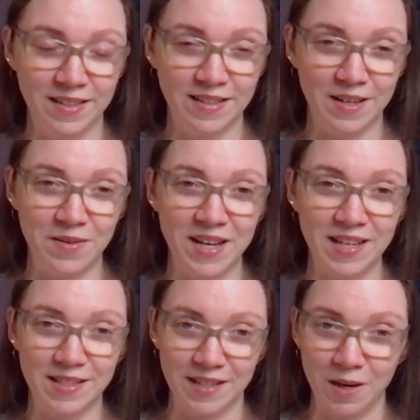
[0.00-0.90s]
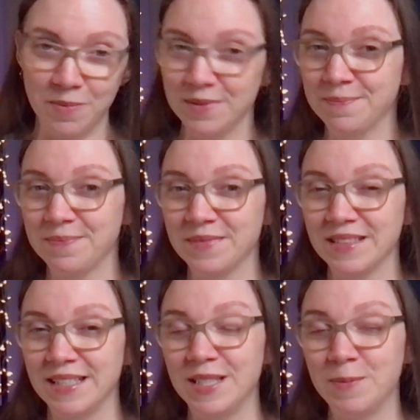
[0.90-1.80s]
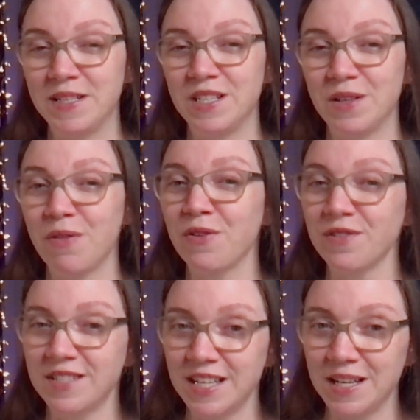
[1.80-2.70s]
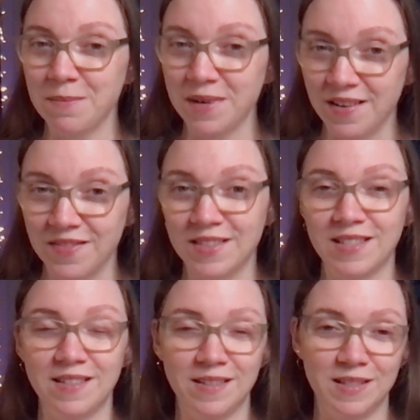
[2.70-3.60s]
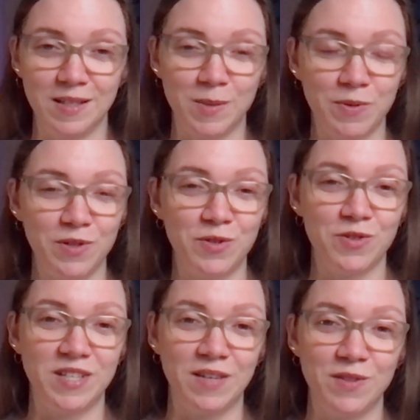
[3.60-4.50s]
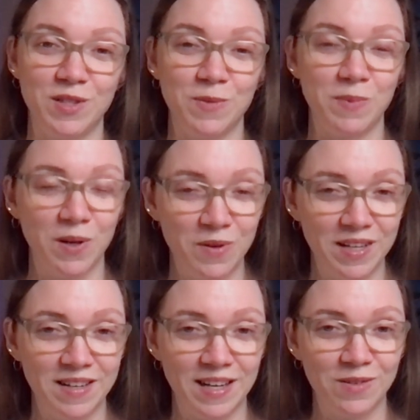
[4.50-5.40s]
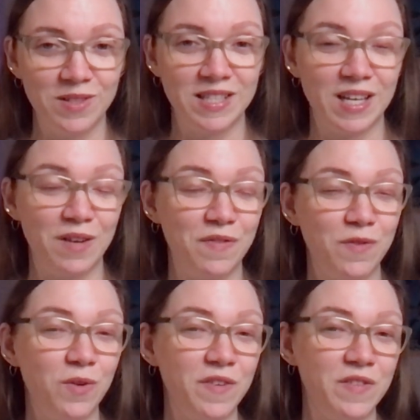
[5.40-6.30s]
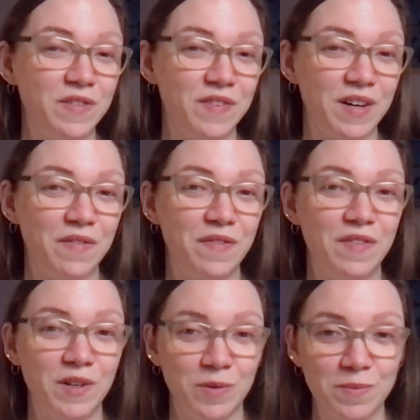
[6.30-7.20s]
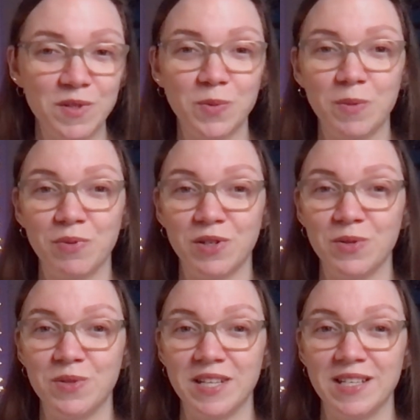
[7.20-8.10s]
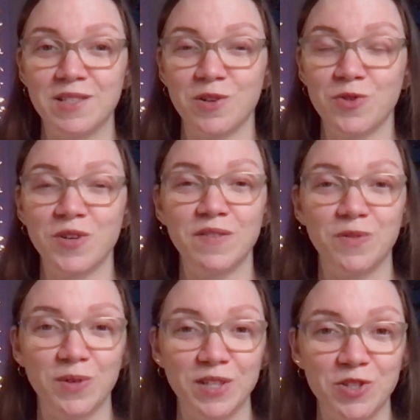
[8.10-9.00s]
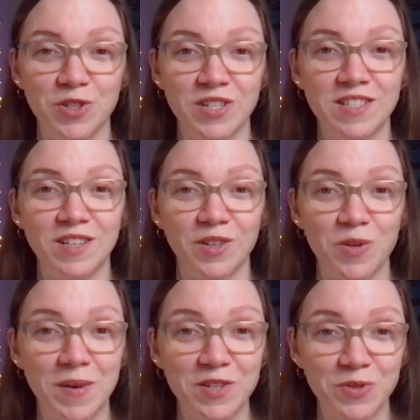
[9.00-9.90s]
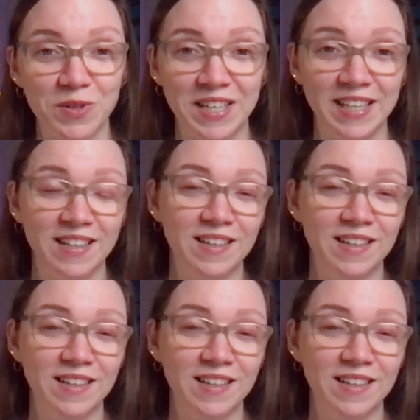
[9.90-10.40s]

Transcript: Now, next up, it's been 13 months since producer David Zapponi announced that 455 Films would produce a Star Trek Voyager documentary.